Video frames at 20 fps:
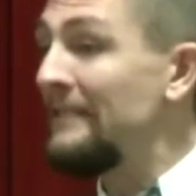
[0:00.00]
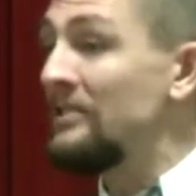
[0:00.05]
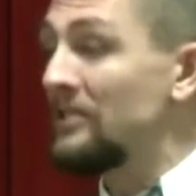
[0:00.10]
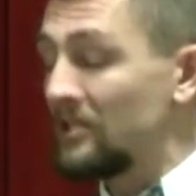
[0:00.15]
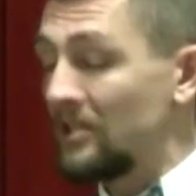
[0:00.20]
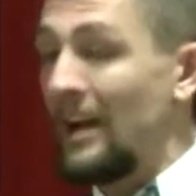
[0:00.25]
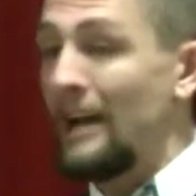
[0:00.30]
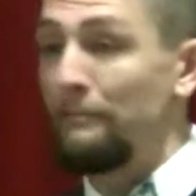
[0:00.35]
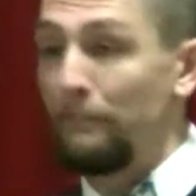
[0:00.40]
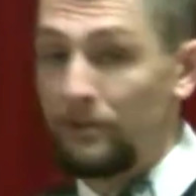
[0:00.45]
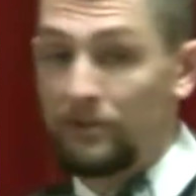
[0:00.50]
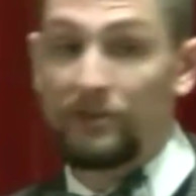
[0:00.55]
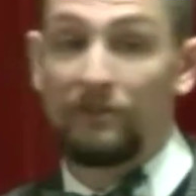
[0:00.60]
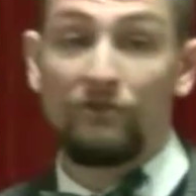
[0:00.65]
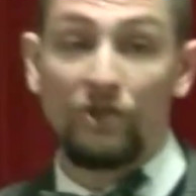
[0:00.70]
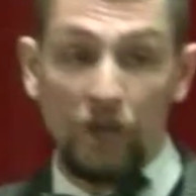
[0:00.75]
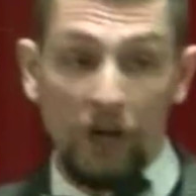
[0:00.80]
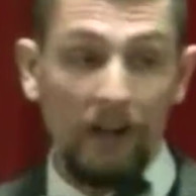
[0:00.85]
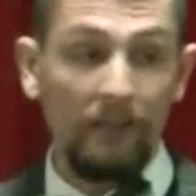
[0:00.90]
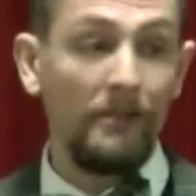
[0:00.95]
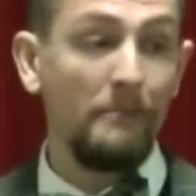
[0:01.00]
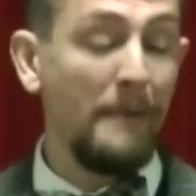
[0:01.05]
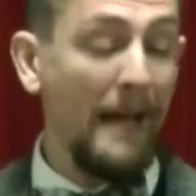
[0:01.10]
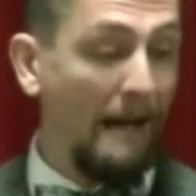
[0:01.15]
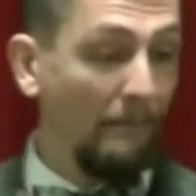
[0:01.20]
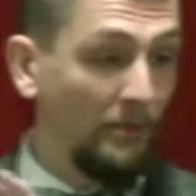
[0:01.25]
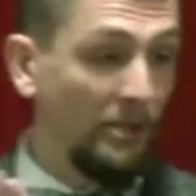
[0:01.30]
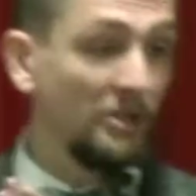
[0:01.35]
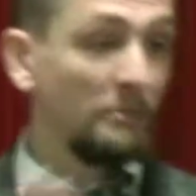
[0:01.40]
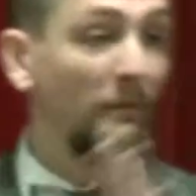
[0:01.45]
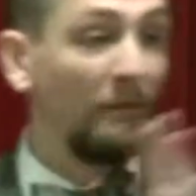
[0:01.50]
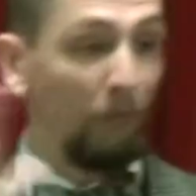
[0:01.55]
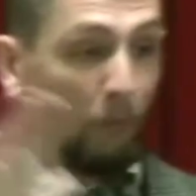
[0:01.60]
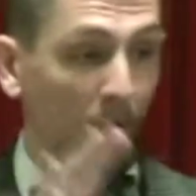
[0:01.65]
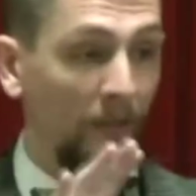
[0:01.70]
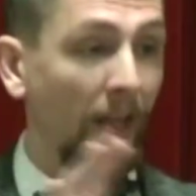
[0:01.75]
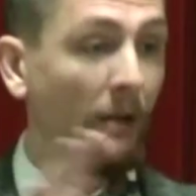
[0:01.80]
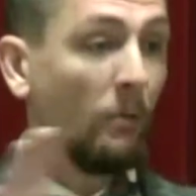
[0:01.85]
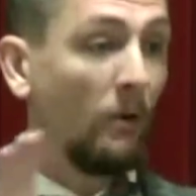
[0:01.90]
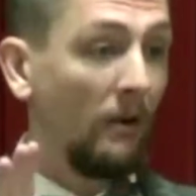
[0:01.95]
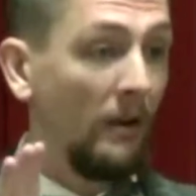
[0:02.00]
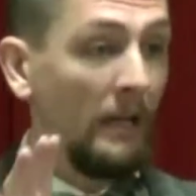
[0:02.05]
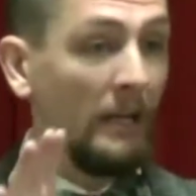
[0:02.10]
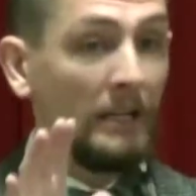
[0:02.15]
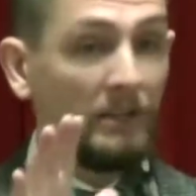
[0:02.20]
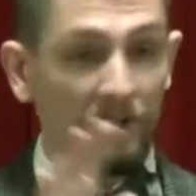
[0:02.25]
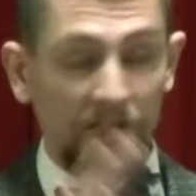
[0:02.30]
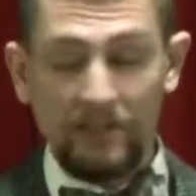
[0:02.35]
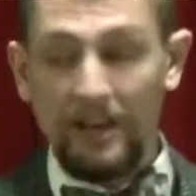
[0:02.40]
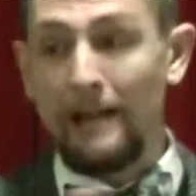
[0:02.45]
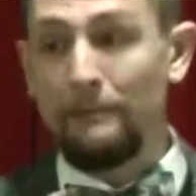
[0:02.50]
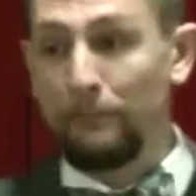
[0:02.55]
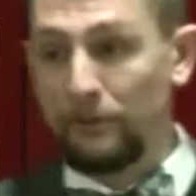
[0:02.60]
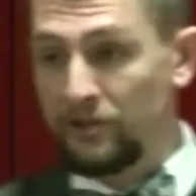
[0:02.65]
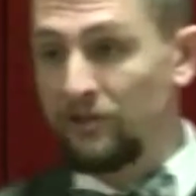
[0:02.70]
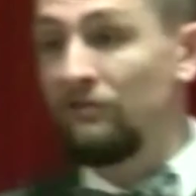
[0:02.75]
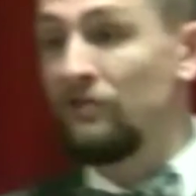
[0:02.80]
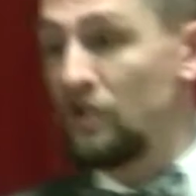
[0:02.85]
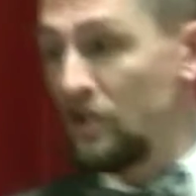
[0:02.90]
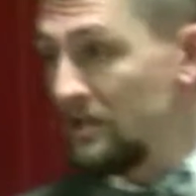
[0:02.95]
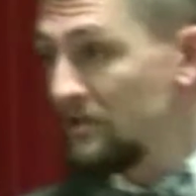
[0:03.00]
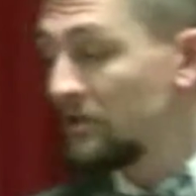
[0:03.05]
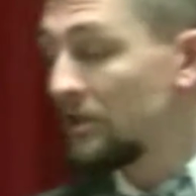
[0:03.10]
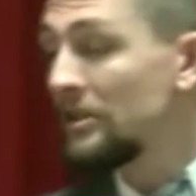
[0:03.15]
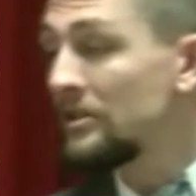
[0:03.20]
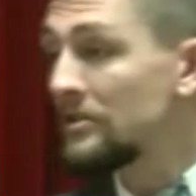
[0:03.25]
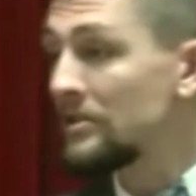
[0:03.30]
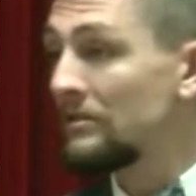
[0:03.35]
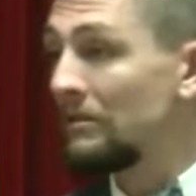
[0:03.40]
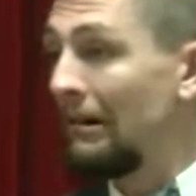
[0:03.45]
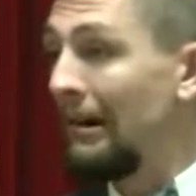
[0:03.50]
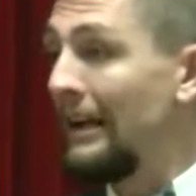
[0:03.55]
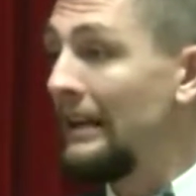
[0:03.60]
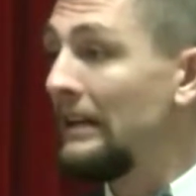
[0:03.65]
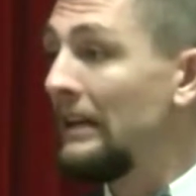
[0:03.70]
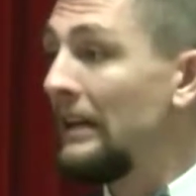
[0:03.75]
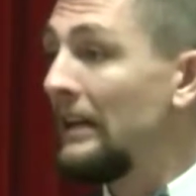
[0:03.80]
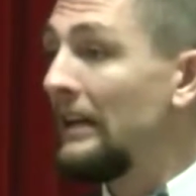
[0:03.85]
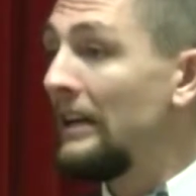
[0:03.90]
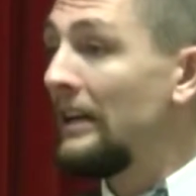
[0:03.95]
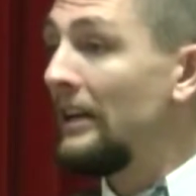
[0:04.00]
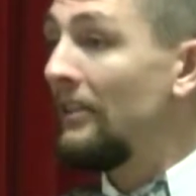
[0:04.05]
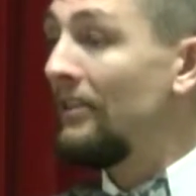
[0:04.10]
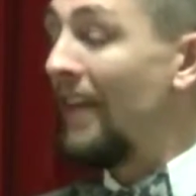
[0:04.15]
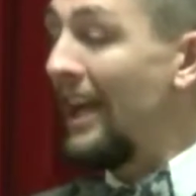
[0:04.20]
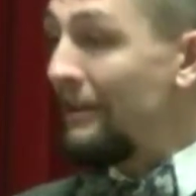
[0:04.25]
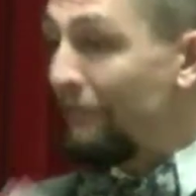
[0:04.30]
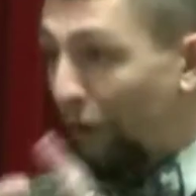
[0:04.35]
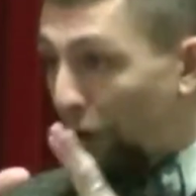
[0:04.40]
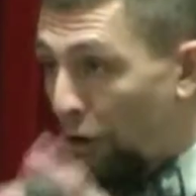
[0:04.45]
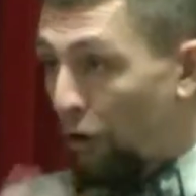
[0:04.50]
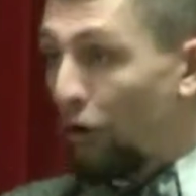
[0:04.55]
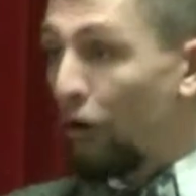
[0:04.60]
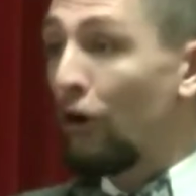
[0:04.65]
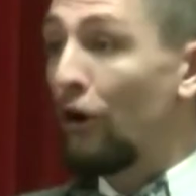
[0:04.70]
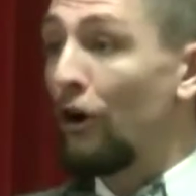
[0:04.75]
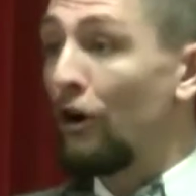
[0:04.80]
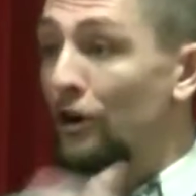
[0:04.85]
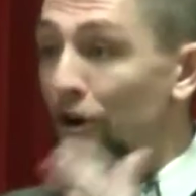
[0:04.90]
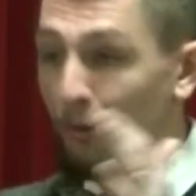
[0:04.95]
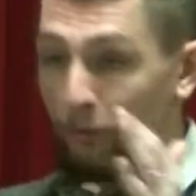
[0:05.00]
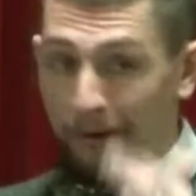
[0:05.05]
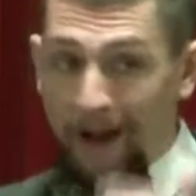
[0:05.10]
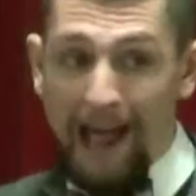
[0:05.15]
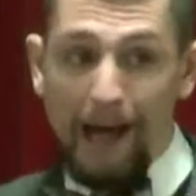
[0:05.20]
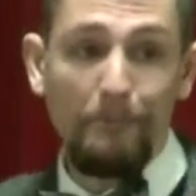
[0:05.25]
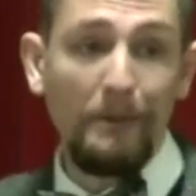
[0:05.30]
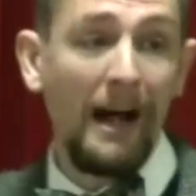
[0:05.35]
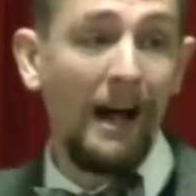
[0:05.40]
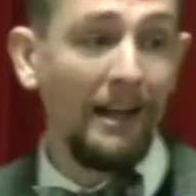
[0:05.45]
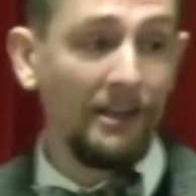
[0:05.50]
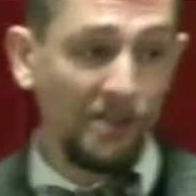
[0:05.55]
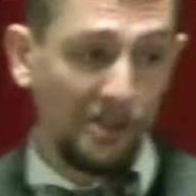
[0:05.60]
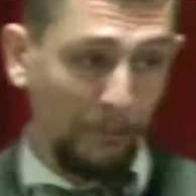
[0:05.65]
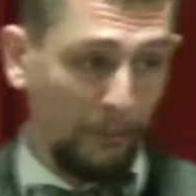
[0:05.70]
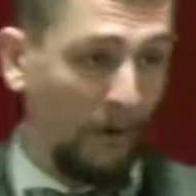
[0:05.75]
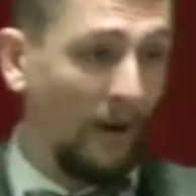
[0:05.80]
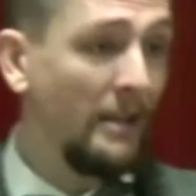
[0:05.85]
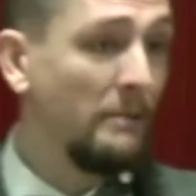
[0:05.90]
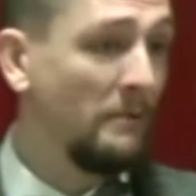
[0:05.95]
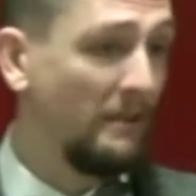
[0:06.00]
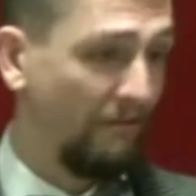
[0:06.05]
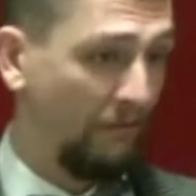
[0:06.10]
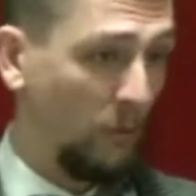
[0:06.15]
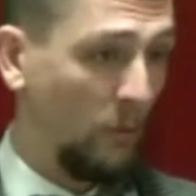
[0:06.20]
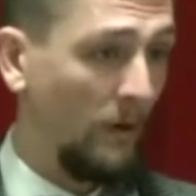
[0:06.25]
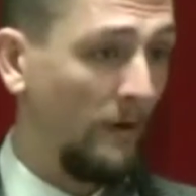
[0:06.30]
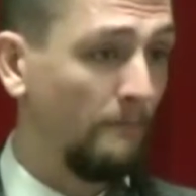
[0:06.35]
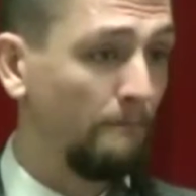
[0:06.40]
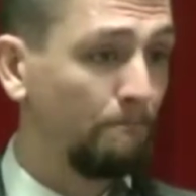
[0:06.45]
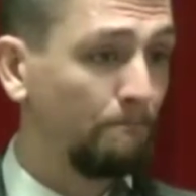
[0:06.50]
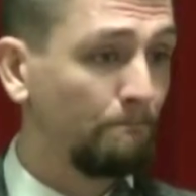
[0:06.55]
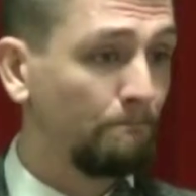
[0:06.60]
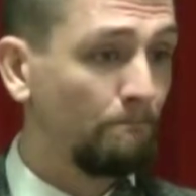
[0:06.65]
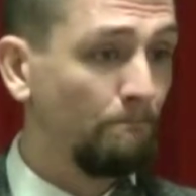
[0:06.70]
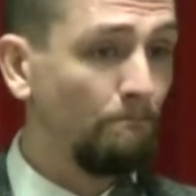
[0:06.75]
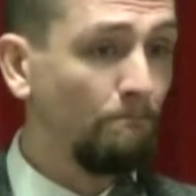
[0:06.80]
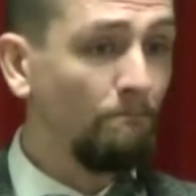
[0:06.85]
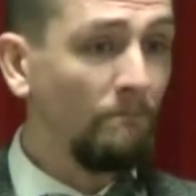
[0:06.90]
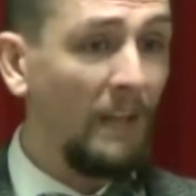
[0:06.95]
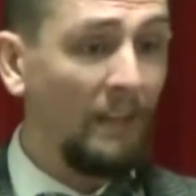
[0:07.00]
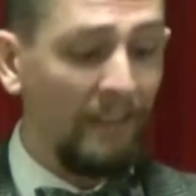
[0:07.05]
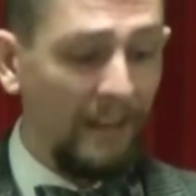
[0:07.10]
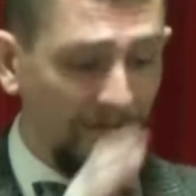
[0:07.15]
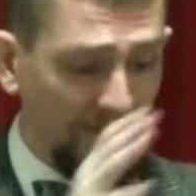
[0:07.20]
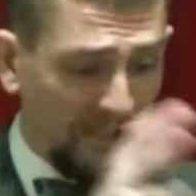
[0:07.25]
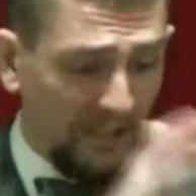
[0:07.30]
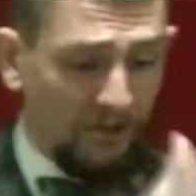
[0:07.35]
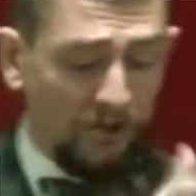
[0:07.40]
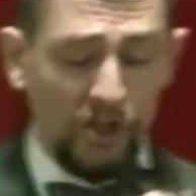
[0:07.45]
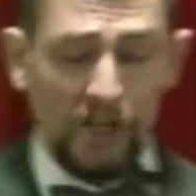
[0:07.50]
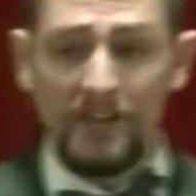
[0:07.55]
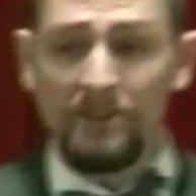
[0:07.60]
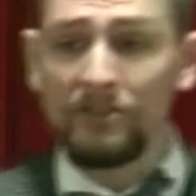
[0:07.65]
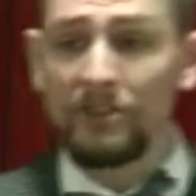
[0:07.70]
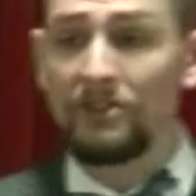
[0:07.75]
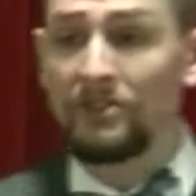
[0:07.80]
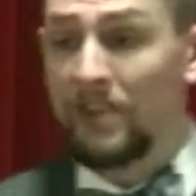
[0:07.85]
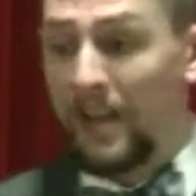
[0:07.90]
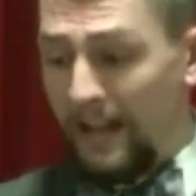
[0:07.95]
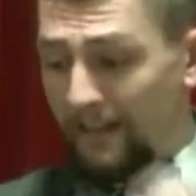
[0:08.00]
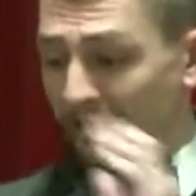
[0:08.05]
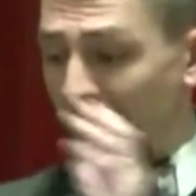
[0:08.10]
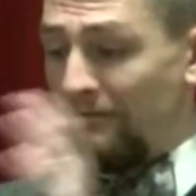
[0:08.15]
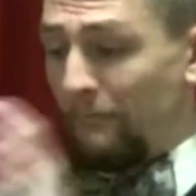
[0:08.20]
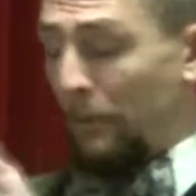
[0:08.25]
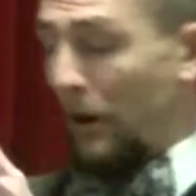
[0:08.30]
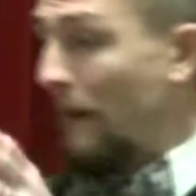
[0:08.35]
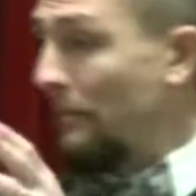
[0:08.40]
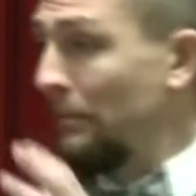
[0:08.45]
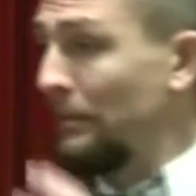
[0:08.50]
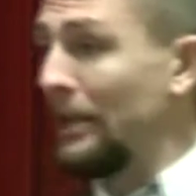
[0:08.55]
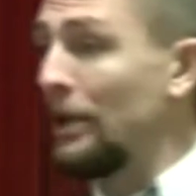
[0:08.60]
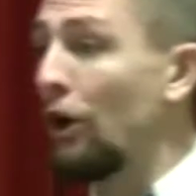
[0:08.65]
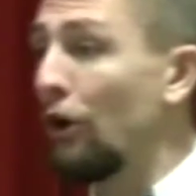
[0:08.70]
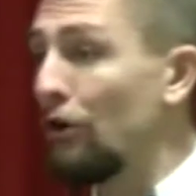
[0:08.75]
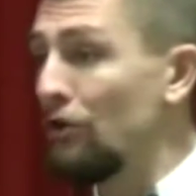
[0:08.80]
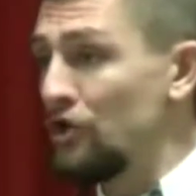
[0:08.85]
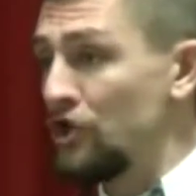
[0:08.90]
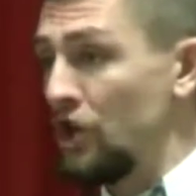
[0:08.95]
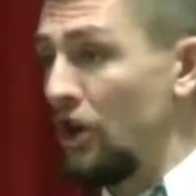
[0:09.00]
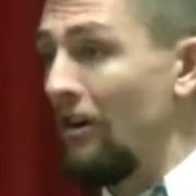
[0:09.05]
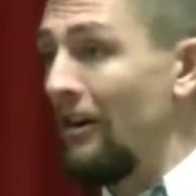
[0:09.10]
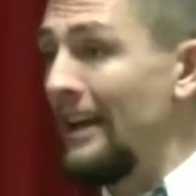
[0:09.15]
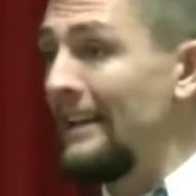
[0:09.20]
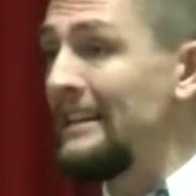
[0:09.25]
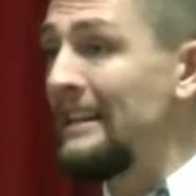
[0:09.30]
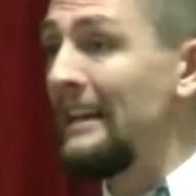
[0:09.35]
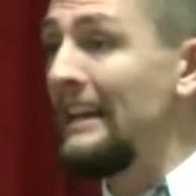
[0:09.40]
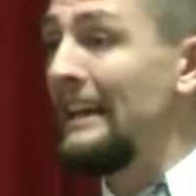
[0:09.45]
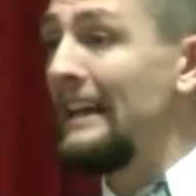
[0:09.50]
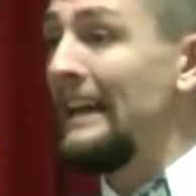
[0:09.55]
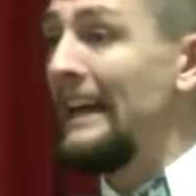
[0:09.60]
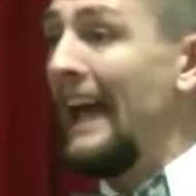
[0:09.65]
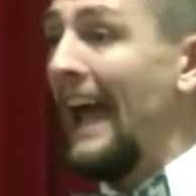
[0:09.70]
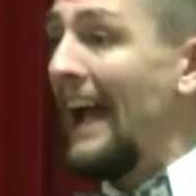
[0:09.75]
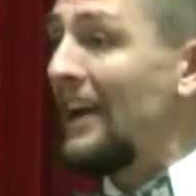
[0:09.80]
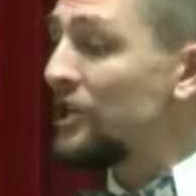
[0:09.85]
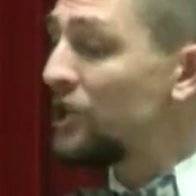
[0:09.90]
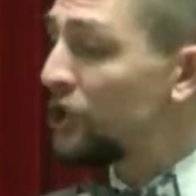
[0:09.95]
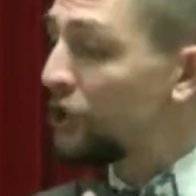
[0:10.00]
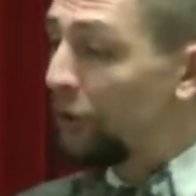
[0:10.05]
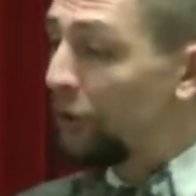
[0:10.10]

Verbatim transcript: been disciples of John the Baptist before they were disciples of Jesus, right? They've heard rabbis pray before. They've seen Jesus, they've probably heard John, and